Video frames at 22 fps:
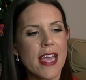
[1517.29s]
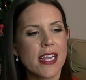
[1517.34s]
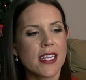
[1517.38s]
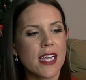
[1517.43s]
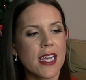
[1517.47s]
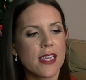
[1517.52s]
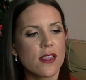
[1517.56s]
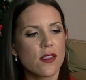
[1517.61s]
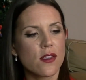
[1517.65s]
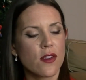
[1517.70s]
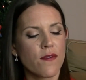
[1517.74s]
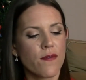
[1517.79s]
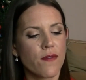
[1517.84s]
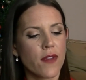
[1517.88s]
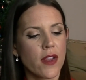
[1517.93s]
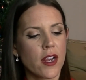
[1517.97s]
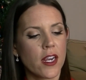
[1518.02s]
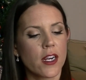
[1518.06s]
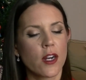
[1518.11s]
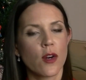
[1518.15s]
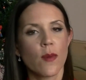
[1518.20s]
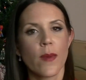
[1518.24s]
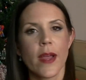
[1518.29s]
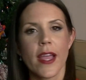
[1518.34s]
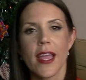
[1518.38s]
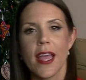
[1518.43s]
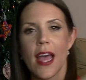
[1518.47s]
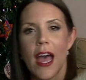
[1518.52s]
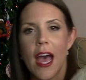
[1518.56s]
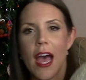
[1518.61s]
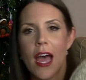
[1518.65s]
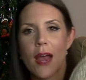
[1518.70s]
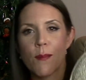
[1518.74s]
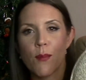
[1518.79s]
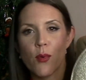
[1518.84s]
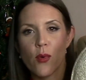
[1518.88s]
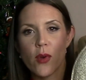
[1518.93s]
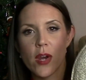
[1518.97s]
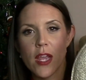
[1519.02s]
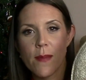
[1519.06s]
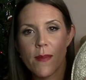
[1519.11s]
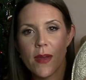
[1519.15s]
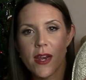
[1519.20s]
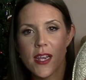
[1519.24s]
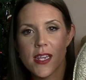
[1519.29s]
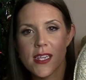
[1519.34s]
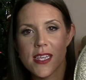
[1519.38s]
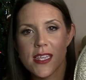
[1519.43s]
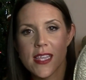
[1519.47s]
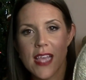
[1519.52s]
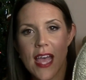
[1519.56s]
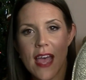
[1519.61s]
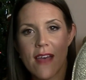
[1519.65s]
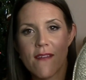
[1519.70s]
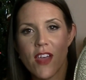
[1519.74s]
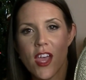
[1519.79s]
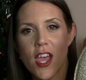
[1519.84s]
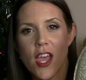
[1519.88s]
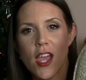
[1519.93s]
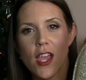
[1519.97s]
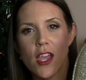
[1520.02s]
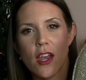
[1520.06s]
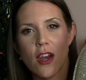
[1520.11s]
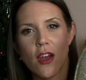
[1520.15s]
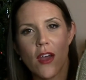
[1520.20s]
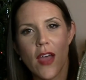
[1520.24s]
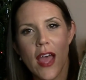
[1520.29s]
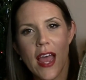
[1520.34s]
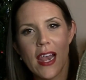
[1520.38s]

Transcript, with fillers: It does sort of feel a little bit cardboardy, but it does have you know,